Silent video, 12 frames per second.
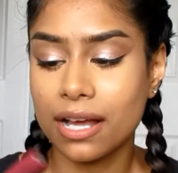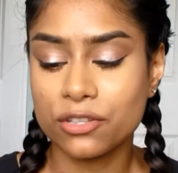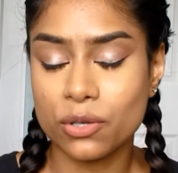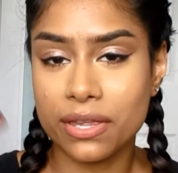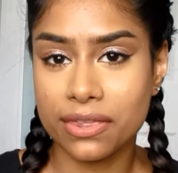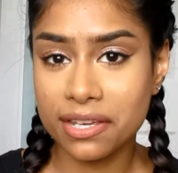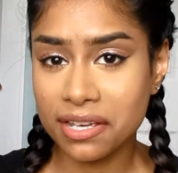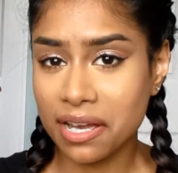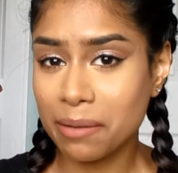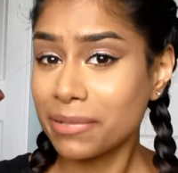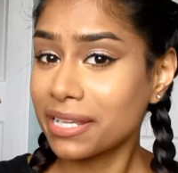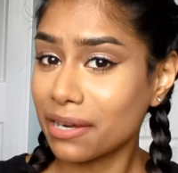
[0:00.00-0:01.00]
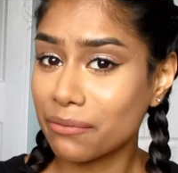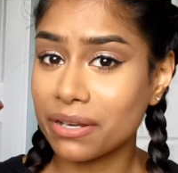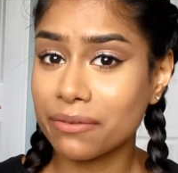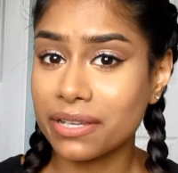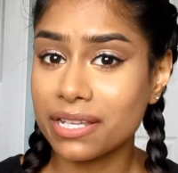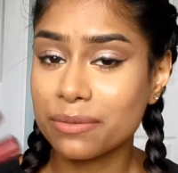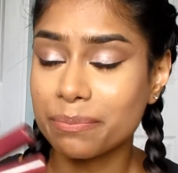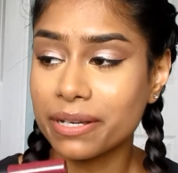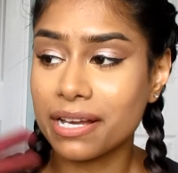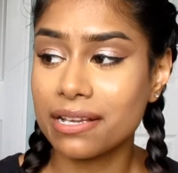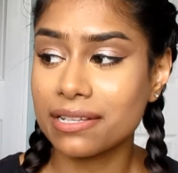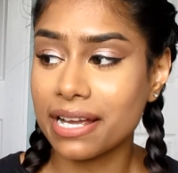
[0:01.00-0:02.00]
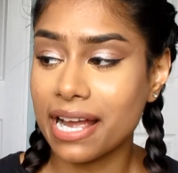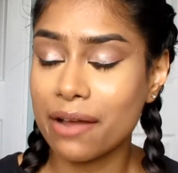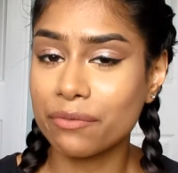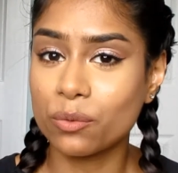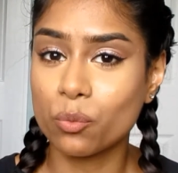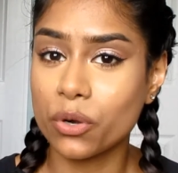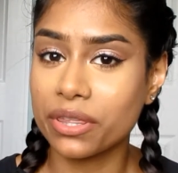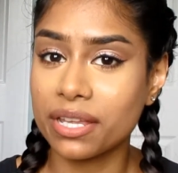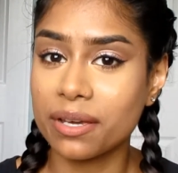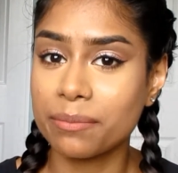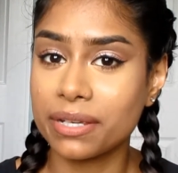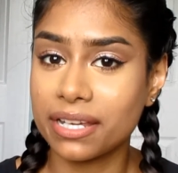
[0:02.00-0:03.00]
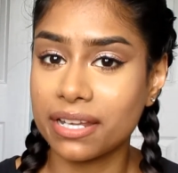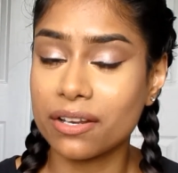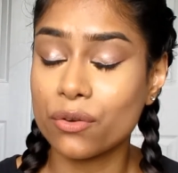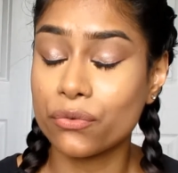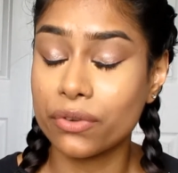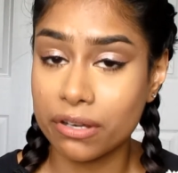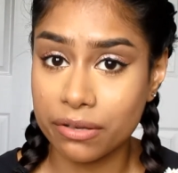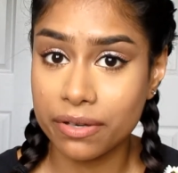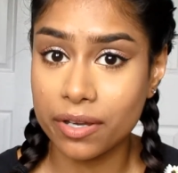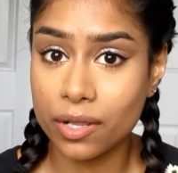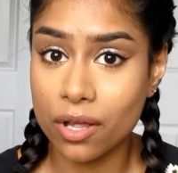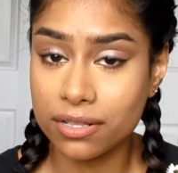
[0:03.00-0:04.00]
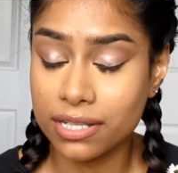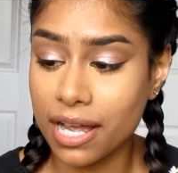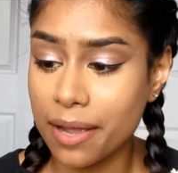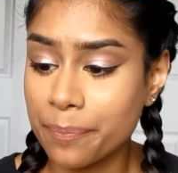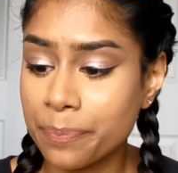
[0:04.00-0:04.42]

So I think I'm going to get rid of these because I haven't worn them in a very long time.